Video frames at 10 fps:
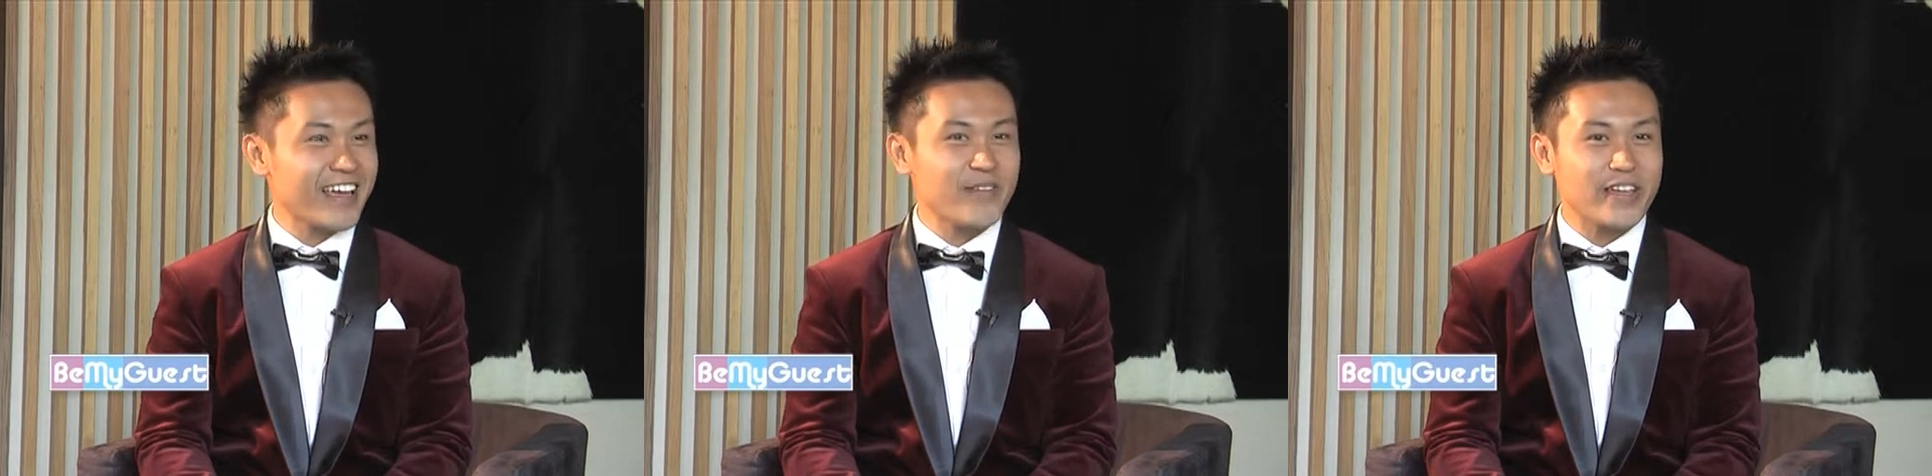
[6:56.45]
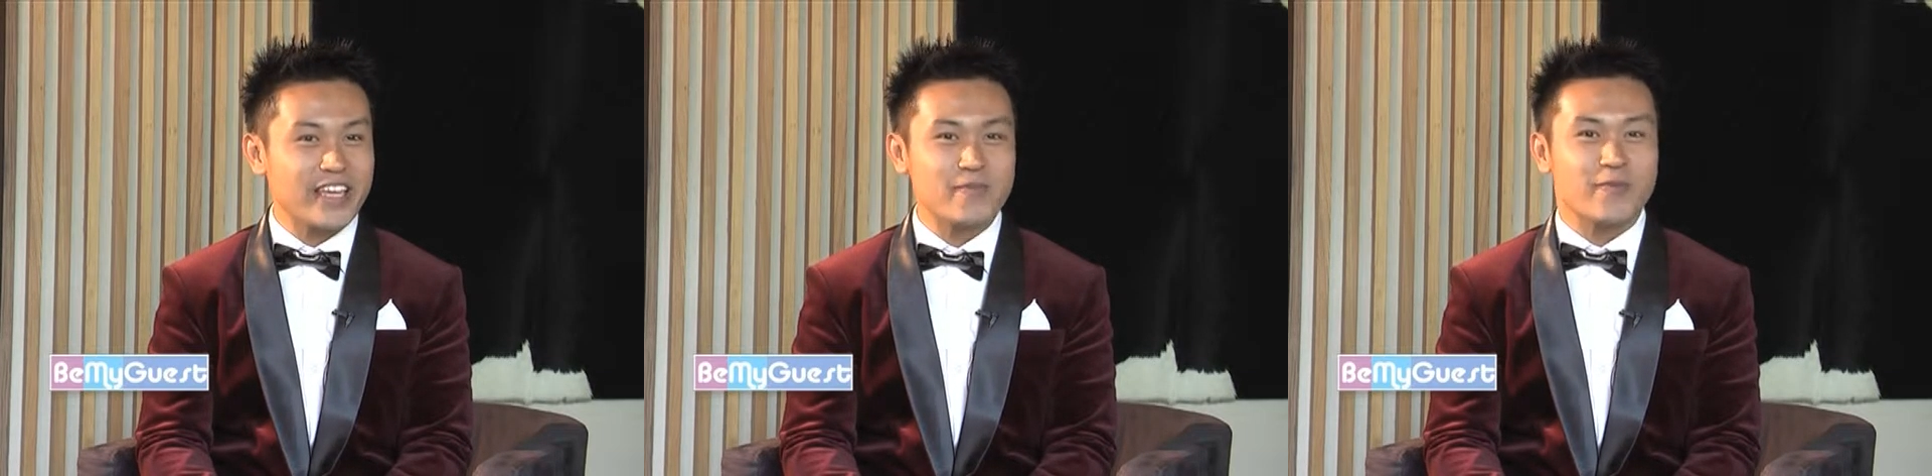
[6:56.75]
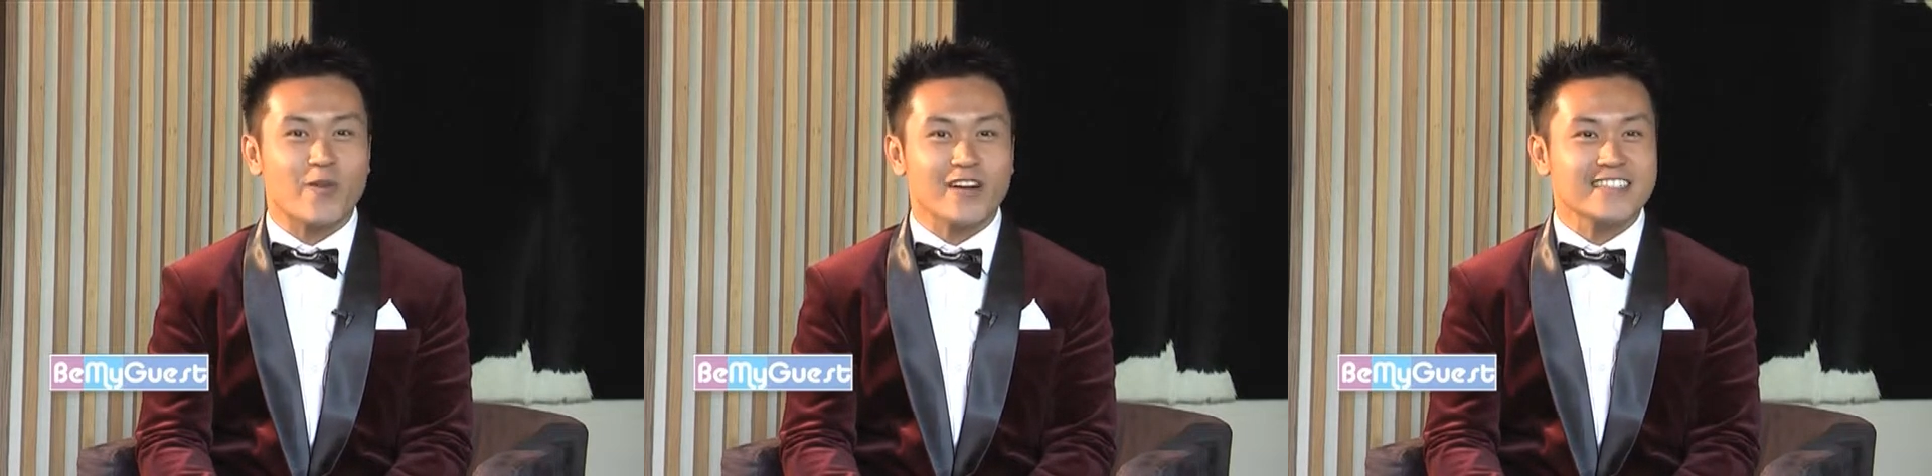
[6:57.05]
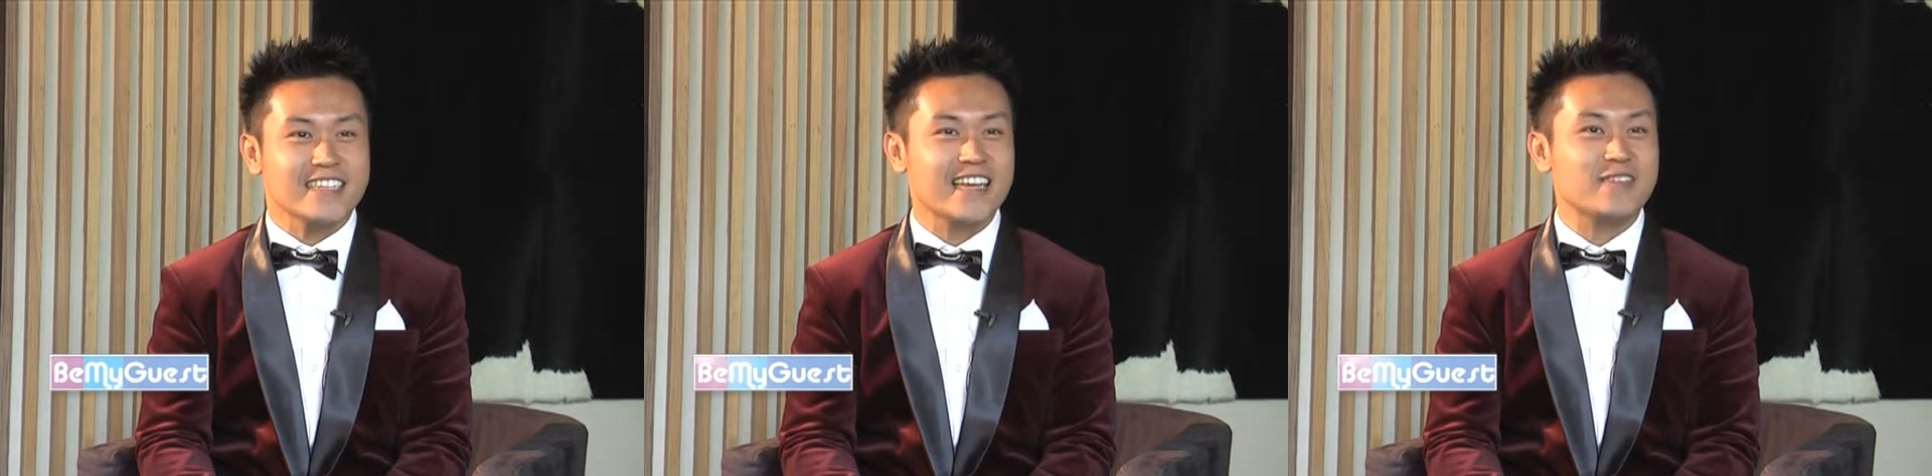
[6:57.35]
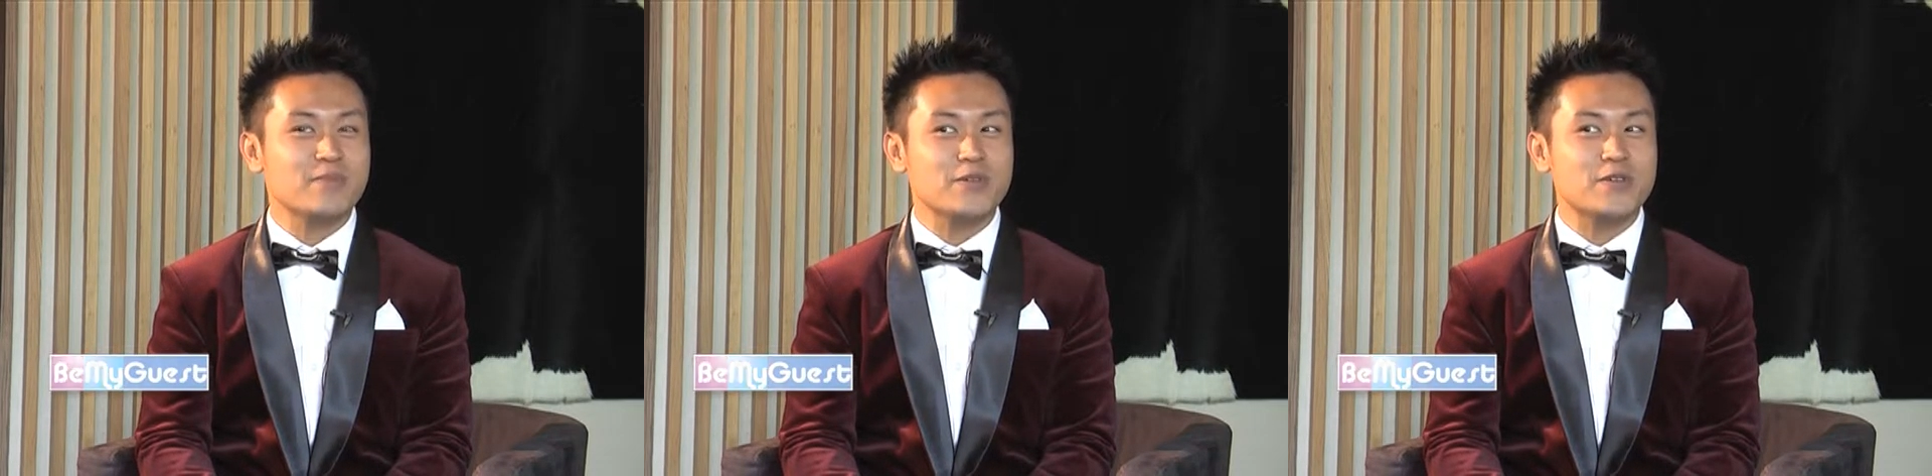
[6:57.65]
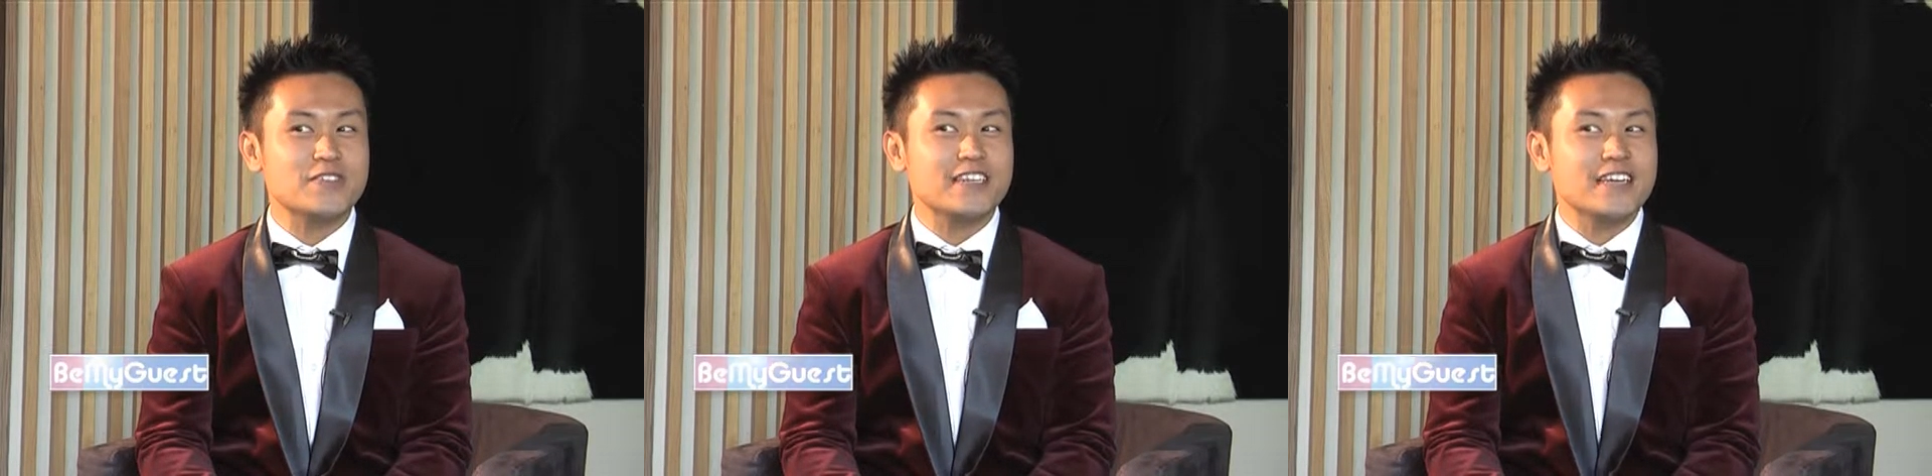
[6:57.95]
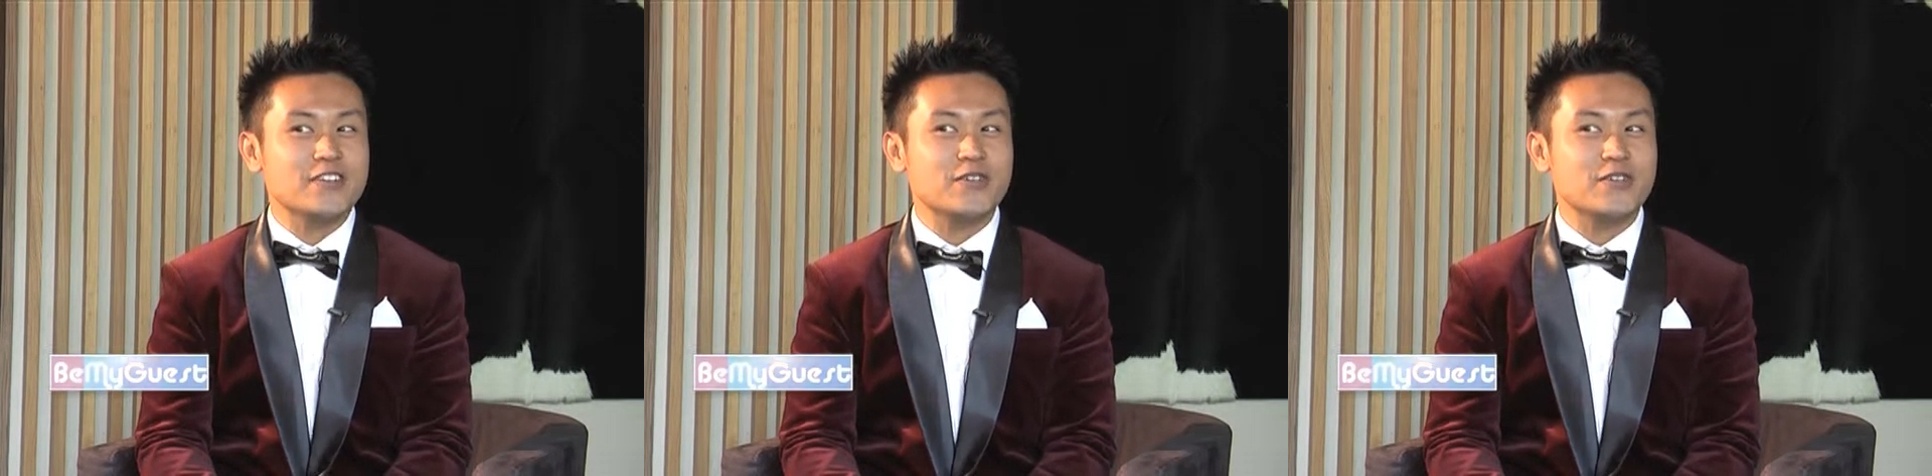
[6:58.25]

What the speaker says: and we keep wanting and producing and